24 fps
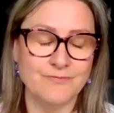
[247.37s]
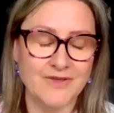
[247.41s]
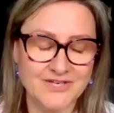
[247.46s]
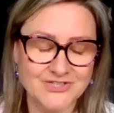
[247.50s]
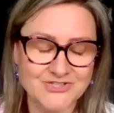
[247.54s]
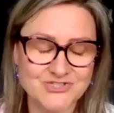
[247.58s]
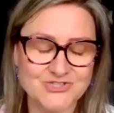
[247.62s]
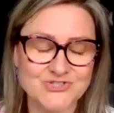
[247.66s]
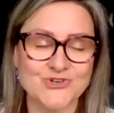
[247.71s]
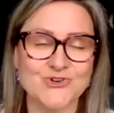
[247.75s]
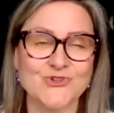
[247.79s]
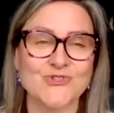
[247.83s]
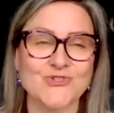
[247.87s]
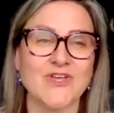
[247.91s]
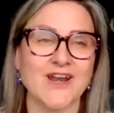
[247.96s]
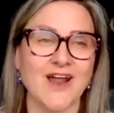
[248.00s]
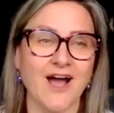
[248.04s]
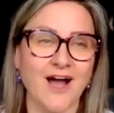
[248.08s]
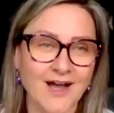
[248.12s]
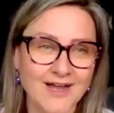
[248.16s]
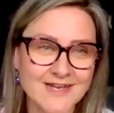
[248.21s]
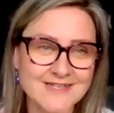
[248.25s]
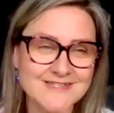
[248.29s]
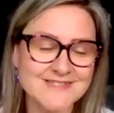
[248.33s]
make sure that
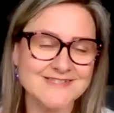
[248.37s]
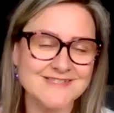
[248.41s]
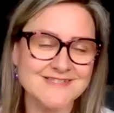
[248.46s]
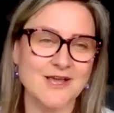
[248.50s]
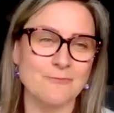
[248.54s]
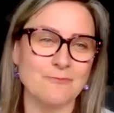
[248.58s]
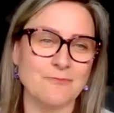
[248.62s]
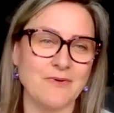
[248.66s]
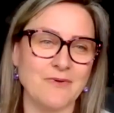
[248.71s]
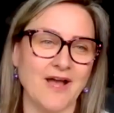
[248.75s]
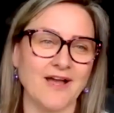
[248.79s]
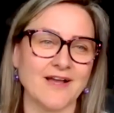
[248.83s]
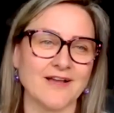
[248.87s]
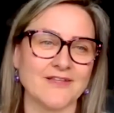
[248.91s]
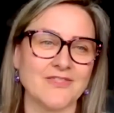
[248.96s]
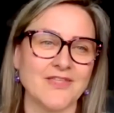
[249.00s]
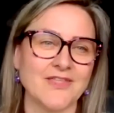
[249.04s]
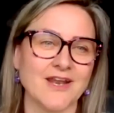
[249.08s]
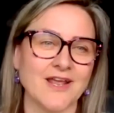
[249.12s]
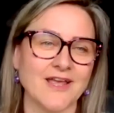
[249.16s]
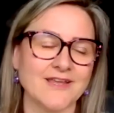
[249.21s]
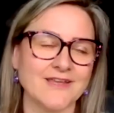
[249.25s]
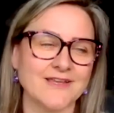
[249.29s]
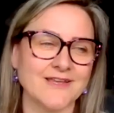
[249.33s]
I step back,
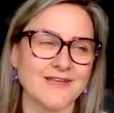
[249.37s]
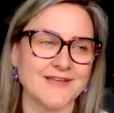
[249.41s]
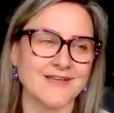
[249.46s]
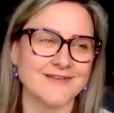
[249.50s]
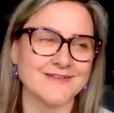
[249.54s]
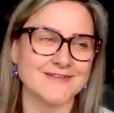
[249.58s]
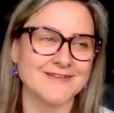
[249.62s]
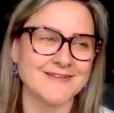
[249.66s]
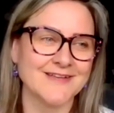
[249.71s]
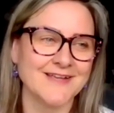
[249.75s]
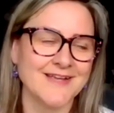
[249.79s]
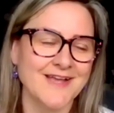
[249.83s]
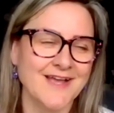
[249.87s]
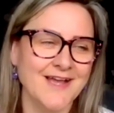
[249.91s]
that I can